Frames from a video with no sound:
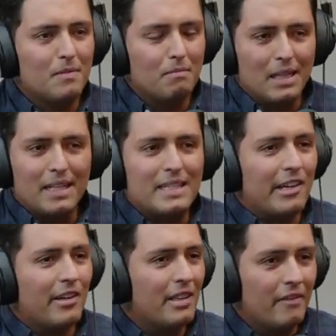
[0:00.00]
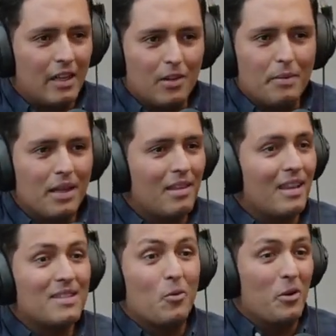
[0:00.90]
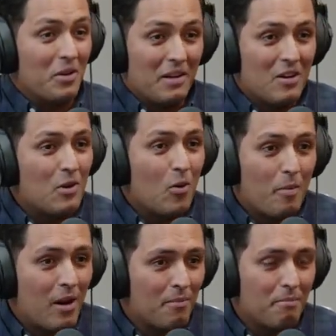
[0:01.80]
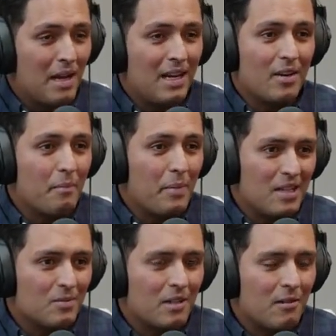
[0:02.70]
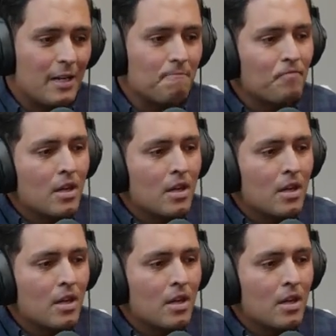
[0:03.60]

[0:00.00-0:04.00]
military development, things that we don't even know about, made in a basement, right,